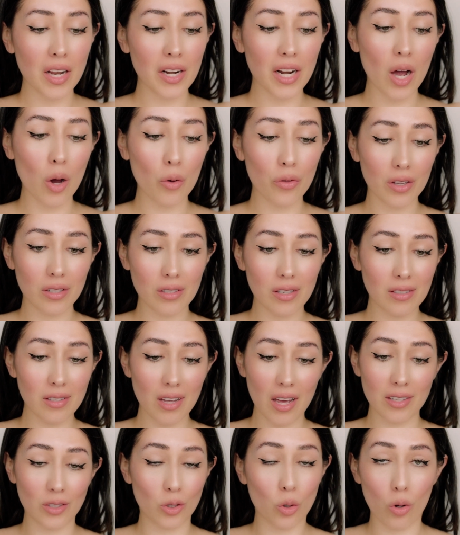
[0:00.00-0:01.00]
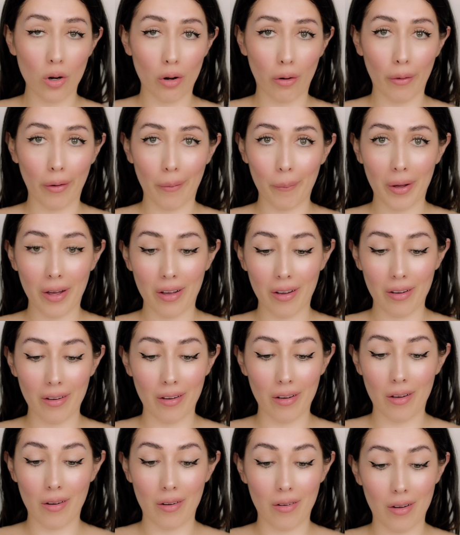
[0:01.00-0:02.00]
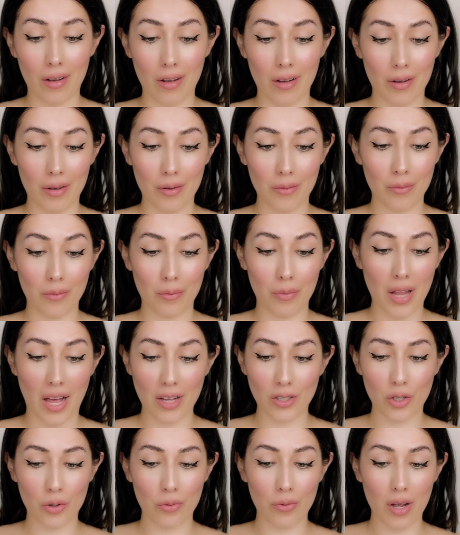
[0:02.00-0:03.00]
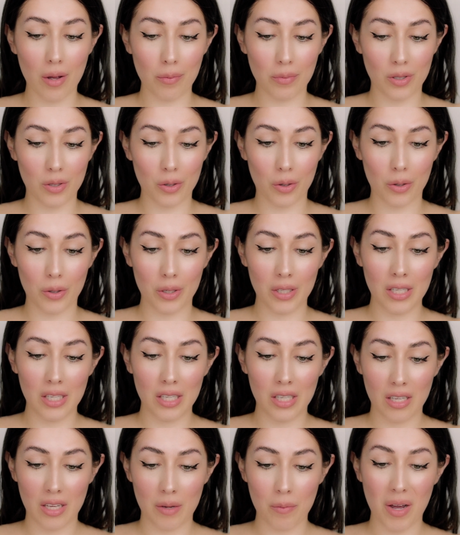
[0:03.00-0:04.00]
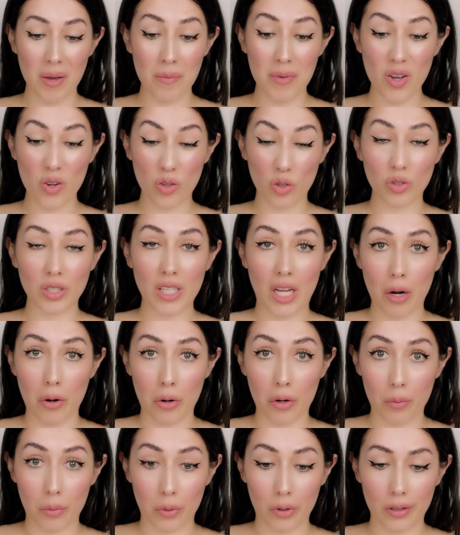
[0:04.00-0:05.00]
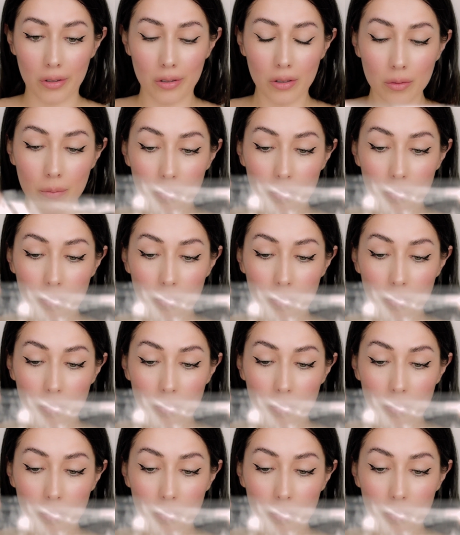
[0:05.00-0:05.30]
Now this is a Dollarama plaster wrap, so Might be terrible,